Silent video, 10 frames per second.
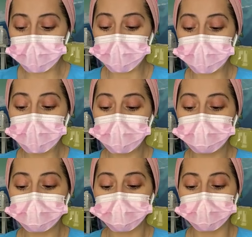And make
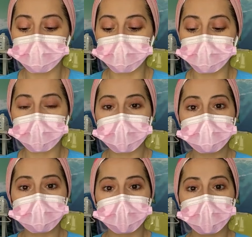sure to
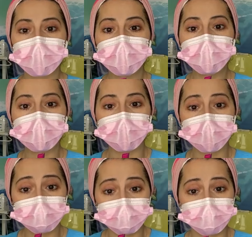brush the gum
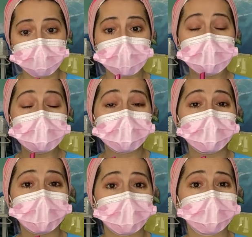margin that is
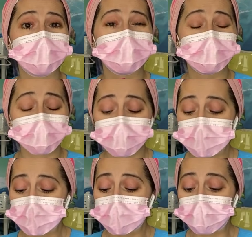surrounding the tooth,
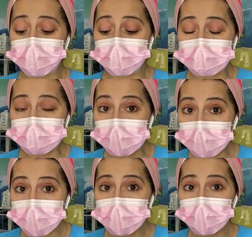because
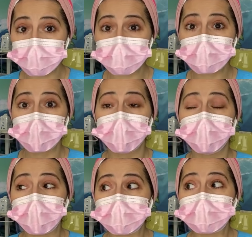that is
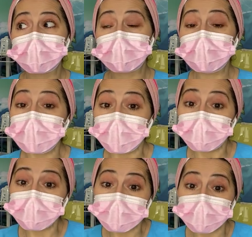what
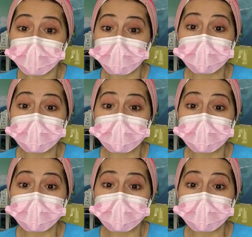keeps